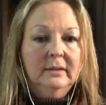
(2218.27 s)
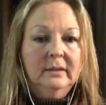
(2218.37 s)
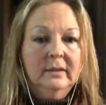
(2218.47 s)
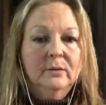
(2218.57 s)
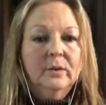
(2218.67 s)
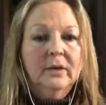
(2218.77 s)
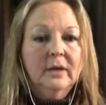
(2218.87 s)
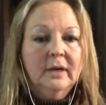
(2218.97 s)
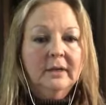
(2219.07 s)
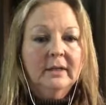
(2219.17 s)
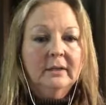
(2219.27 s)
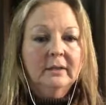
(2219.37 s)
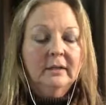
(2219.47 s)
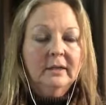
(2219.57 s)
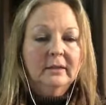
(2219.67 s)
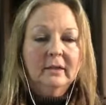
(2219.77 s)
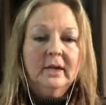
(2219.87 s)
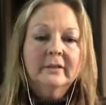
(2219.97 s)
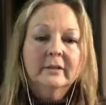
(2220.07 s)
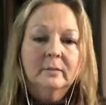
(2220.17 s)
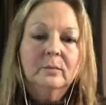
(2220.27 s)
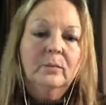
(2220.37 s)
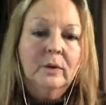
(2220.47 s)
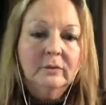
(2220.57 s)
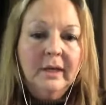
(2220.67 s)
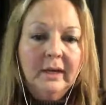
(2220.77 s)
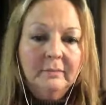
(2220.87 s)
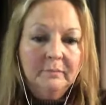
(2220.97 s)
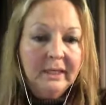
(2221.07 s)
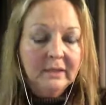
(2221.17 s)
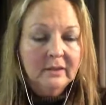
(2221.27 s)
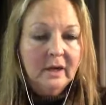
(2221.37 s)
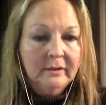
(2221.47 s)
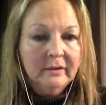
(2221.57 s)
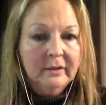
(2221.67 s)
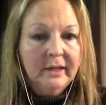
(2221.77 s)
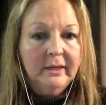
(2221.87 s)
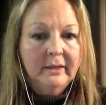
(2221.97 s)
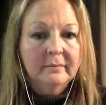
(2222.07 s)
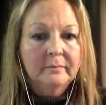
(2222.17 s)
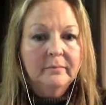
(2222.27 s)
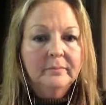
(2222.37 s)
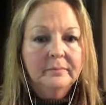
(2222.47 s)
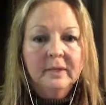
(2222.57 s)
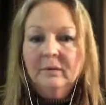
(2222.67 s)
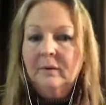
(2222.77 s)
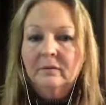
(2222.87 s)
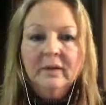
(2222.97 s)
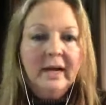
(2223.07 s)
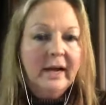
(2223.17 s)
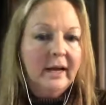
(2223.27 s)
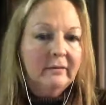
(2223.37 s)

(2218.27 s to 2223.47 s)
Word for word: Work on it, and the gossip won't be intoxicating. It won't have